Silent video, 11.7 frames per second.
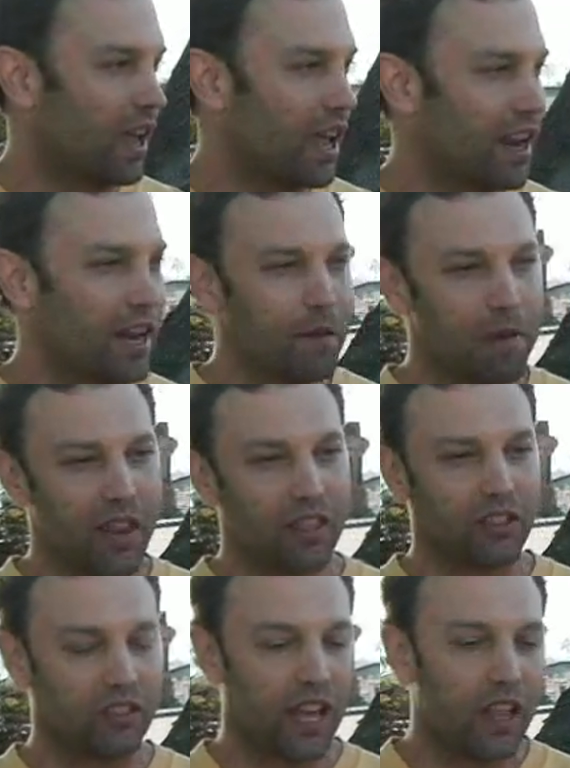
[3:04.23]
And anybody
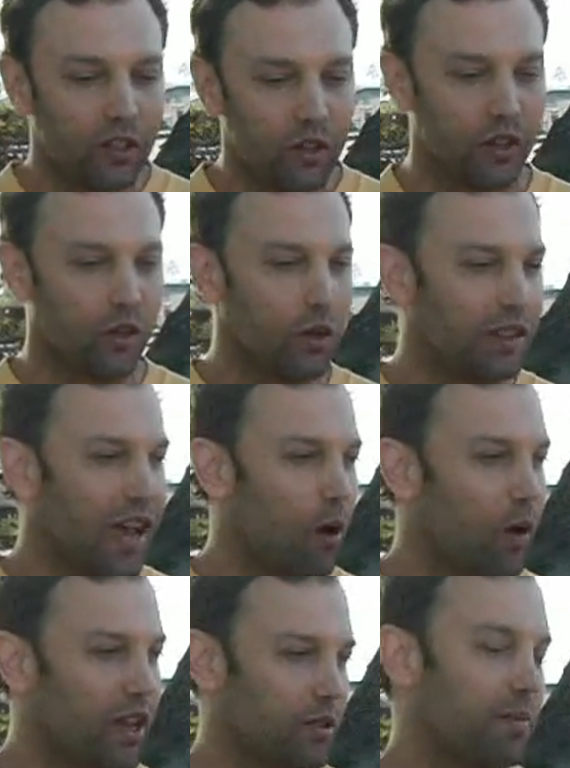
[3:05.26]
that's telling you to do it that
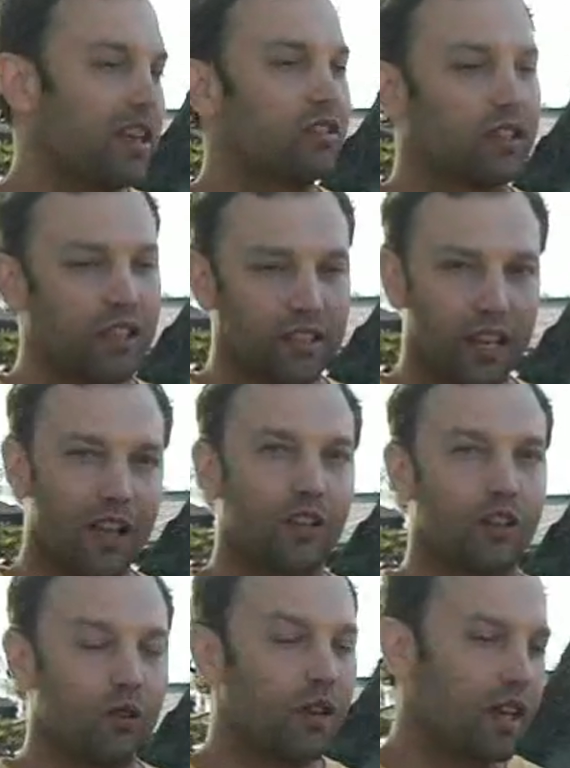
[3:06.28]
way is basically telling
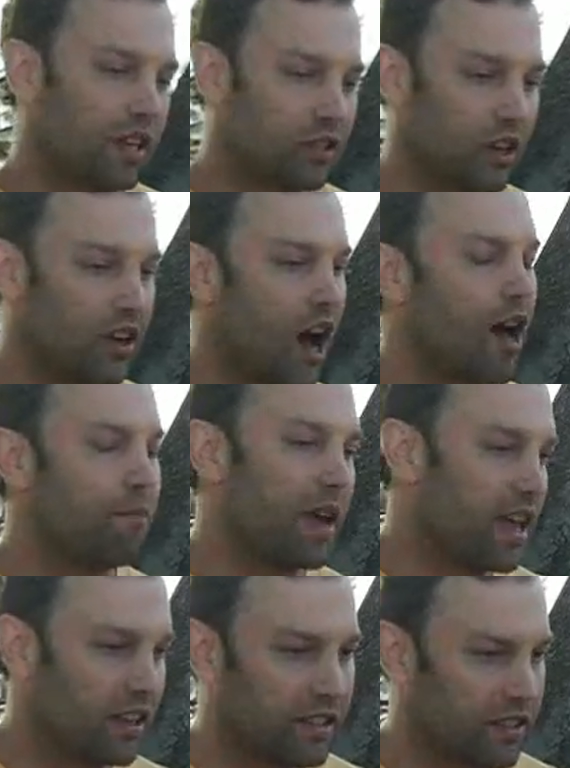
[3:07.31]
you to not
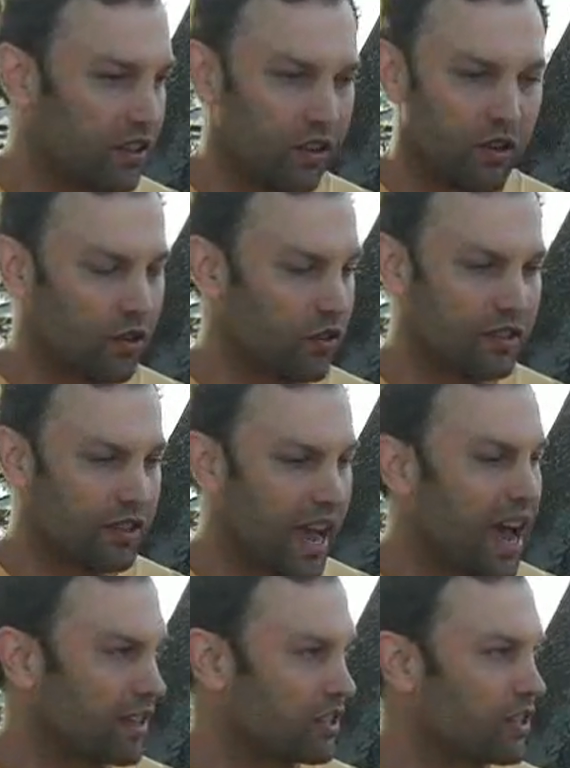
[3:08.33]
pay your
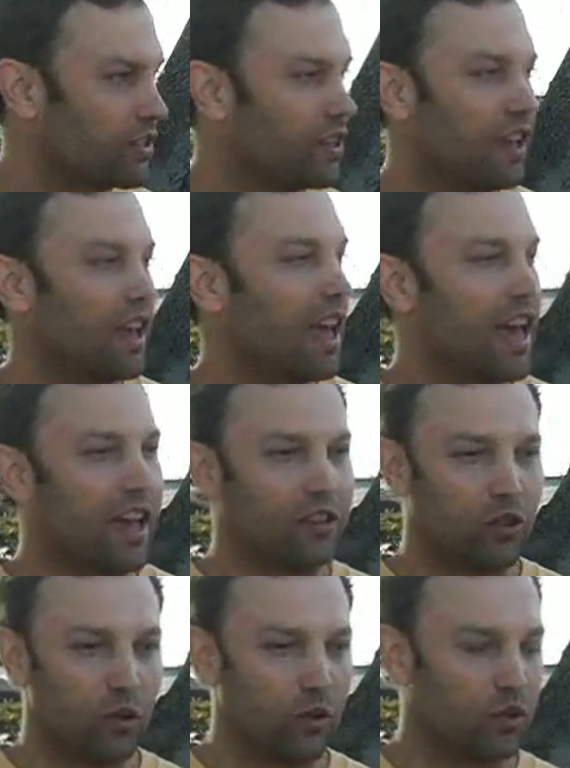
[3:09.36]
taxes and
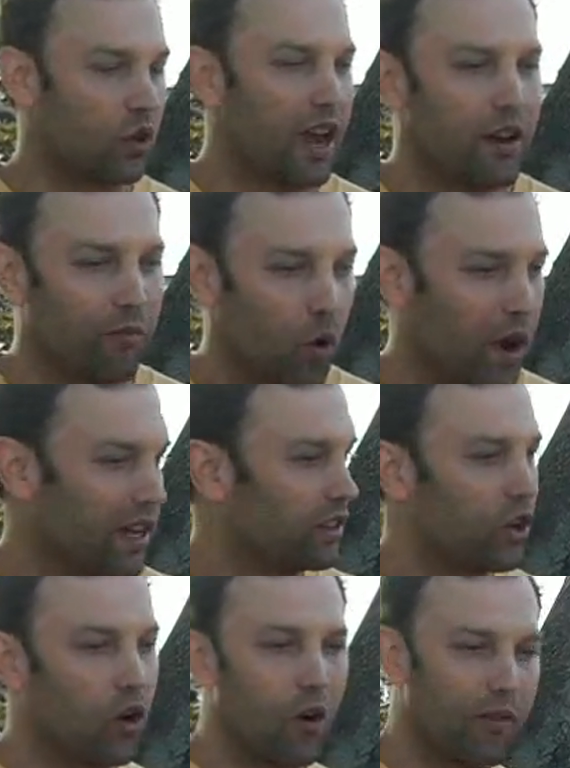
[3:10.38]
to try and avoid and
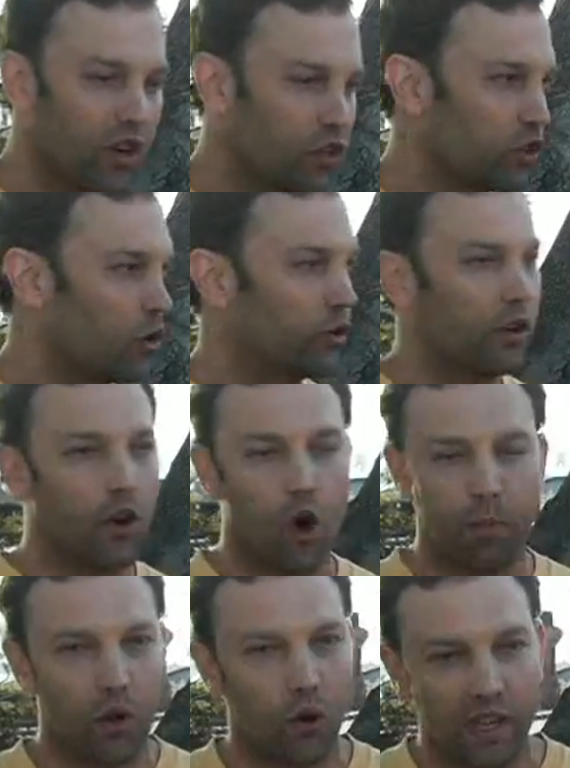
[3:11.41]
look over your shoulder and hope
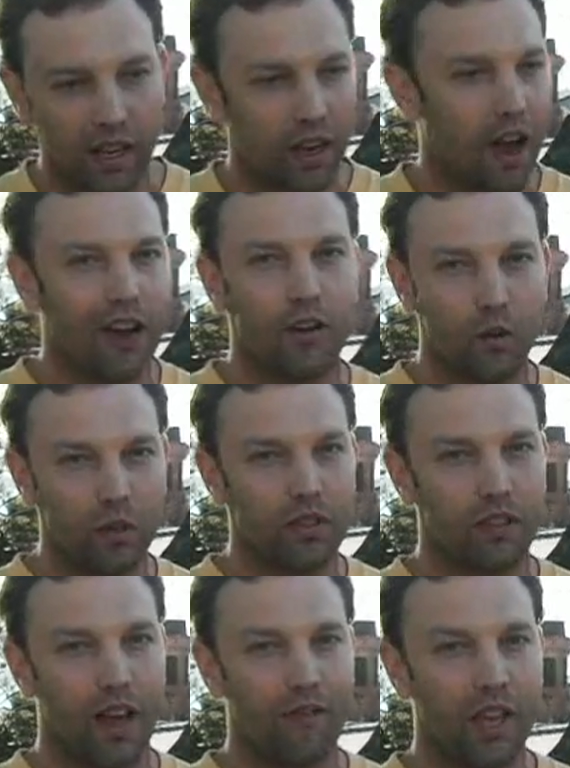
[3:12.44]
you don't get caught doing
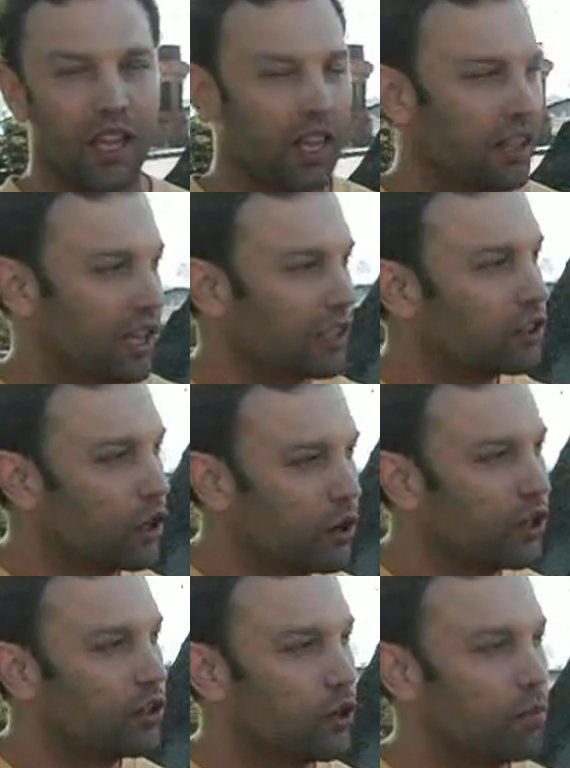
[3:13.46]
stuff. Let's learn
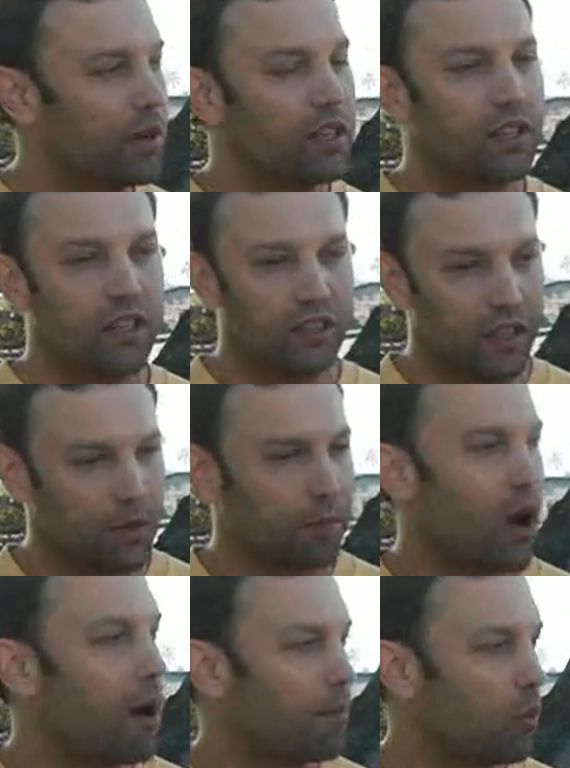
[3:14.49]
to do business in the
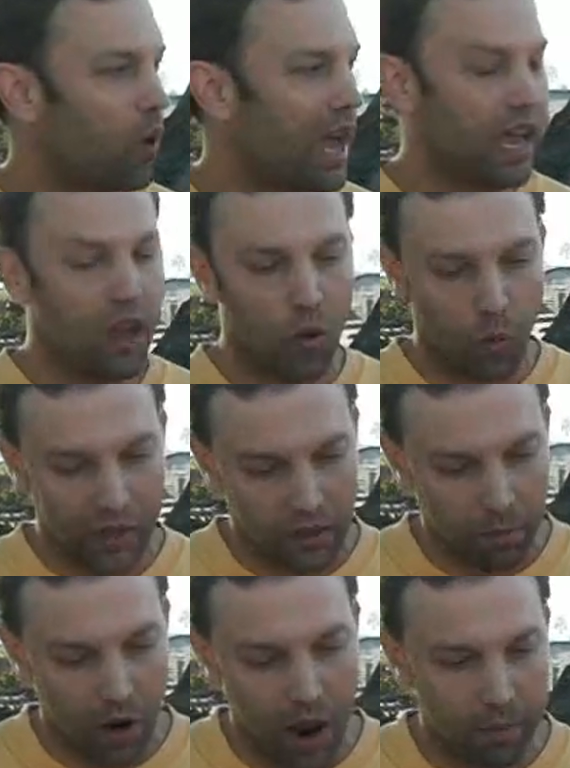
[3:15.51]
proper way, with
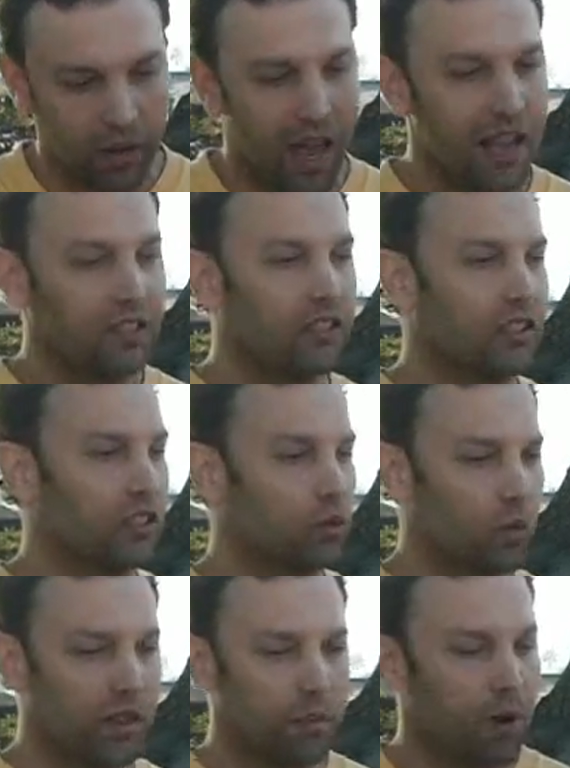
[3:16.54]
the proper licenses,
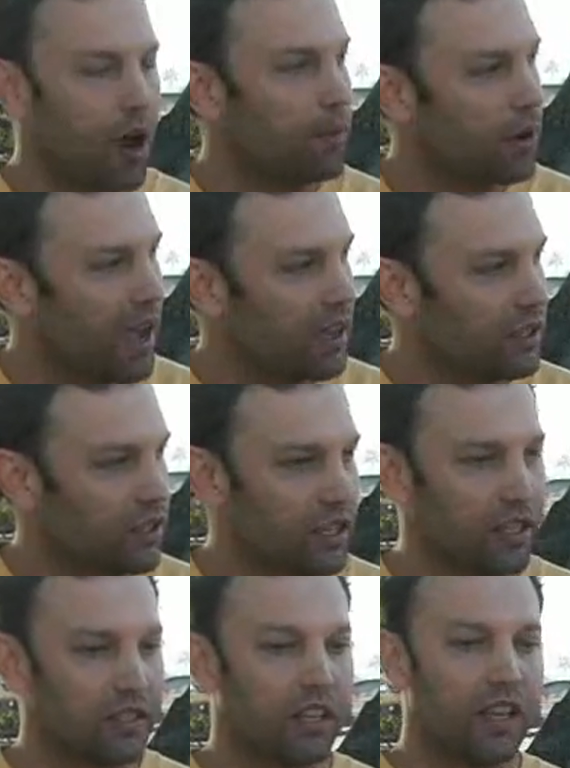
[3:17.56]
with the proper
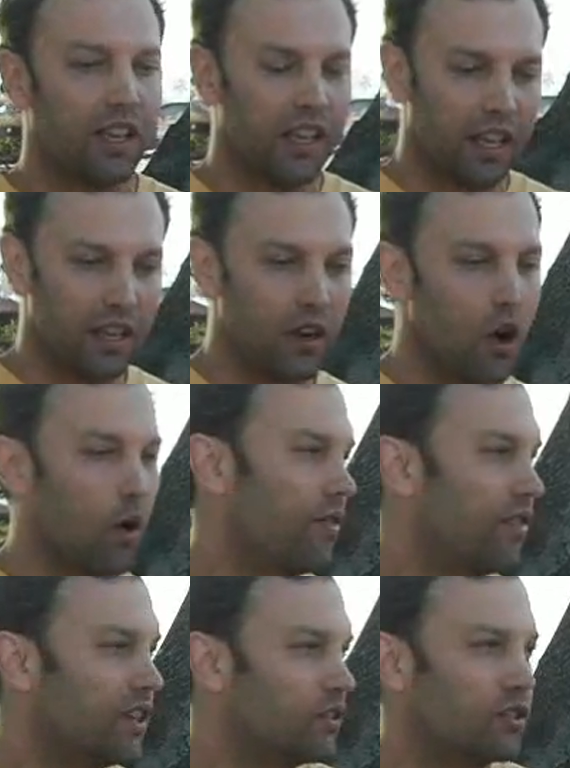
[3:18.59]
entities.
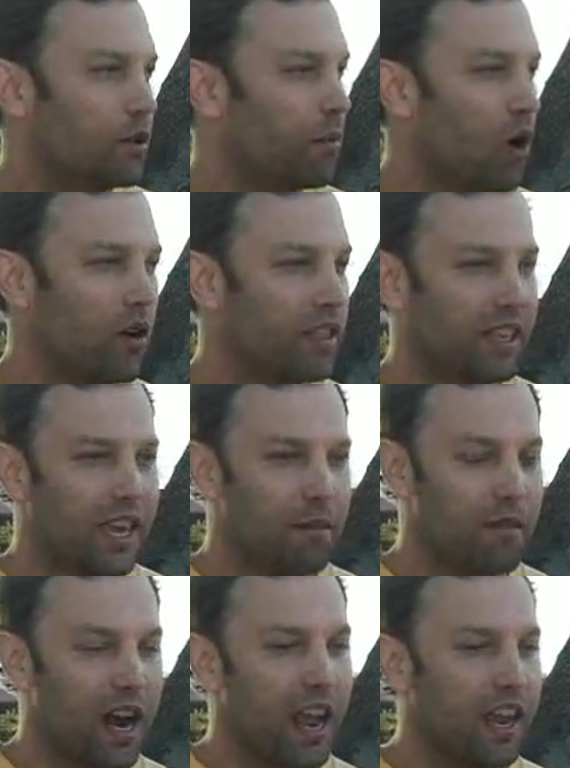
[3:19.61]
This is a part of the game
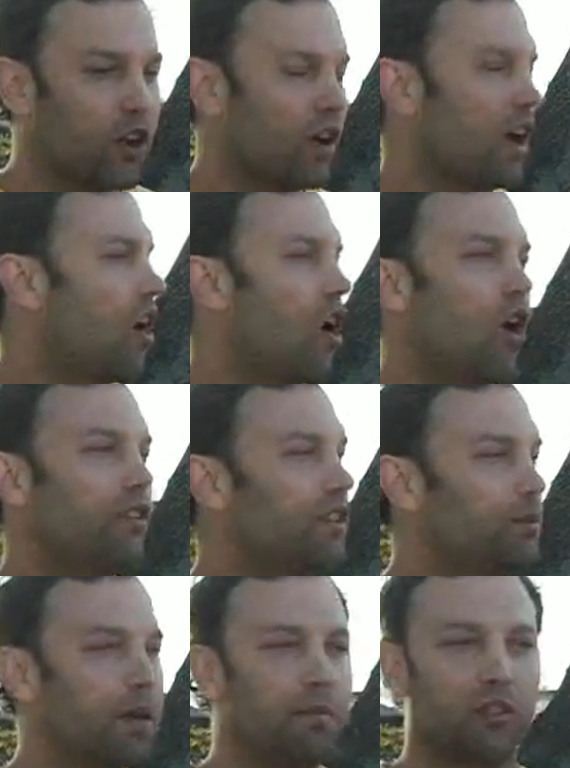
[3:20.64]
that I hear all
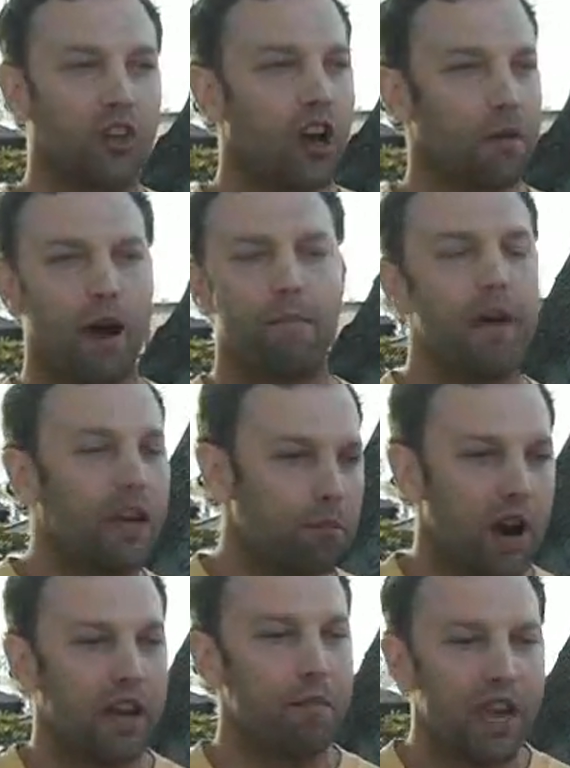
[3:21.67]
these people talk about: make
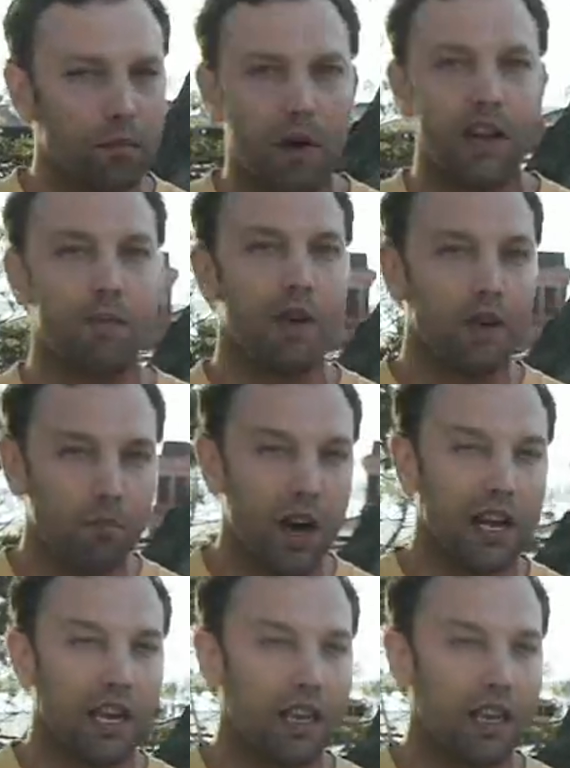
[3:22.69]
money, make money, make money.